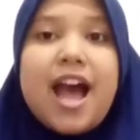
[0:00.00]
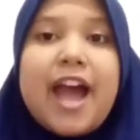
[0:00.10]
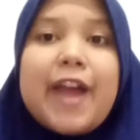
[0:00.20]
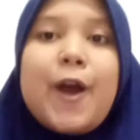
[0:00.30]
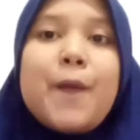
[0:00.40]

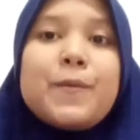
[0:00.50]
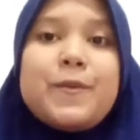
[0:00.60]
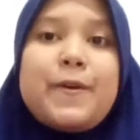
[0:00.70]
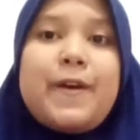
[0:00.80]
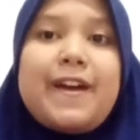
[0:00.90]
I hope
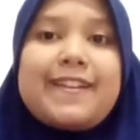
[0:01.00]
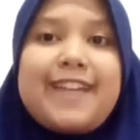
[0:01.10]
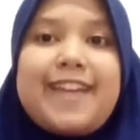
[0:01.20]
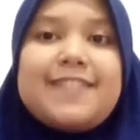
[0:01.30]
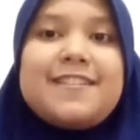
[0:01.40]
you
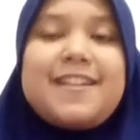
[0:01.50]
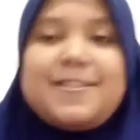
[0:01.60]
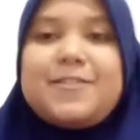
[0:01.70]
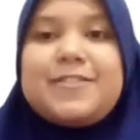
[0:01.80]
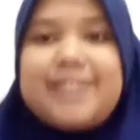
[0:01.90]
can
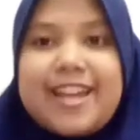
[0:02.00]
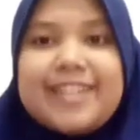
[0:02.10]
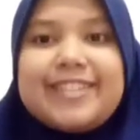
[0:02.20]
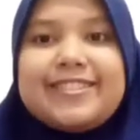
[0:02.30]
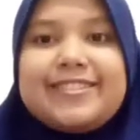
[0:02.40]

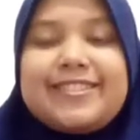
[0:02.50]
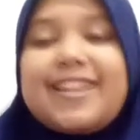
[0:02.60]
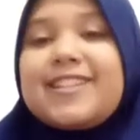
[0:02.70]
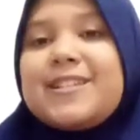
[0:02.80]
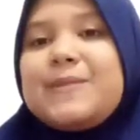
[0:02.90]
understand it.
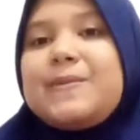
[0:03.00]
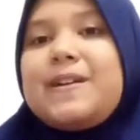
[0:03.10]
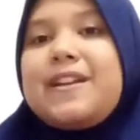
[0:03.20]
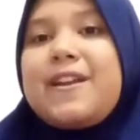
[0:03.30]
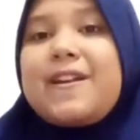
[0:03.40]
Thanks
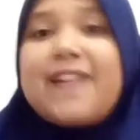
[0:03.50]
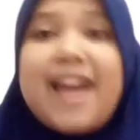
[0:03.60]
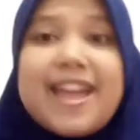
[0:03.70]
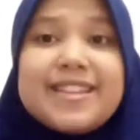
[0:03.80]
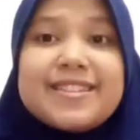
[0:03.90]
for your
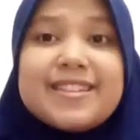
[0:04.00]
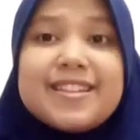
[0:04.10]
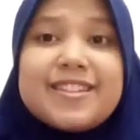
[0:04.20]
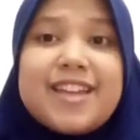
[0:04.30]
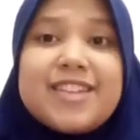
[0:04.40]
nice
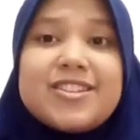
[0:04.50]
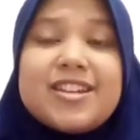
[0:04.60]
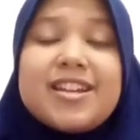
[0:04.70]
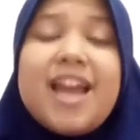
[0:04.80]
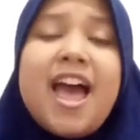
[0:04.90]

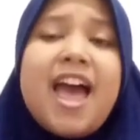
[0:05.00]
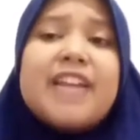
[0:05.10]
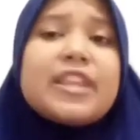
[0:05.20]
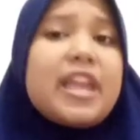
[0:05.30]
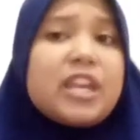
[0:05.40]
attention
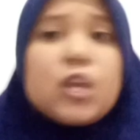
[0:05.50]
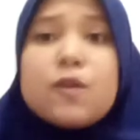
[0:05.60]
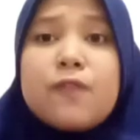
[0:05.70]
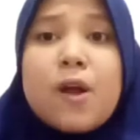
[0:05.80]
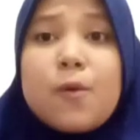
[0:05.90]
and thank
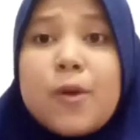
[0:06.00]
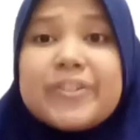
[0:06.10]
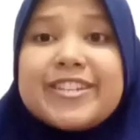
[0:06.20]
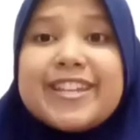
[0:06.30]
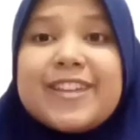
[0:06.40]
you for
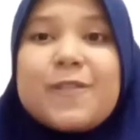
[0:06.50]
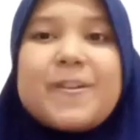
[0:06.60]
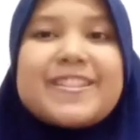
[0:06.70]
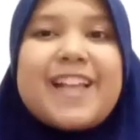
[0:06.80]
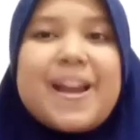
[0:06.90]
watching.
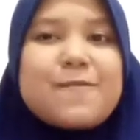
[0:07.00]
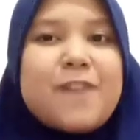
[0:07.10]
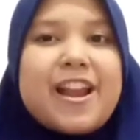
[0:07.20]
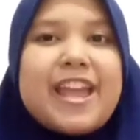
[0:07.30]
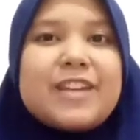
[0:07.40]

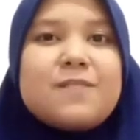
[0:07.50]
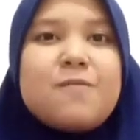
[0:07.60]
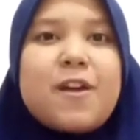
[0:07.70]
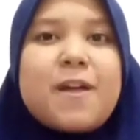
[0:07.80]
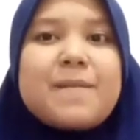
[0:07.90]

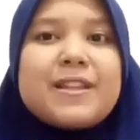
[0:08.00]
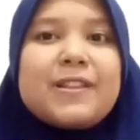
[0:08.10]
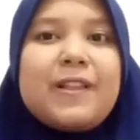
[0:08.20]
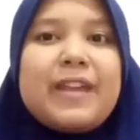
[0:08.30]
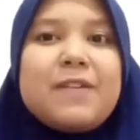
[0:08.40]
Wassalamualaikum
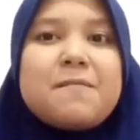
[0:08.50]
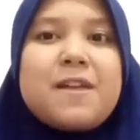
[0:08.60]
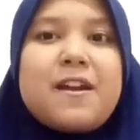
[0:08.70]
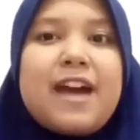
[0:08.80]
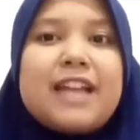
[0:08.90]
warahmatullahi
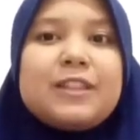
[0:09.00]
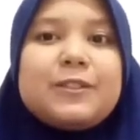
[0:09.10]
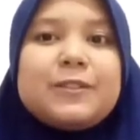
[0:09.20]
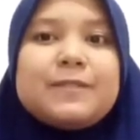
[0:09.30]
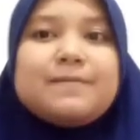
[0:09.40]
wabarakatuh.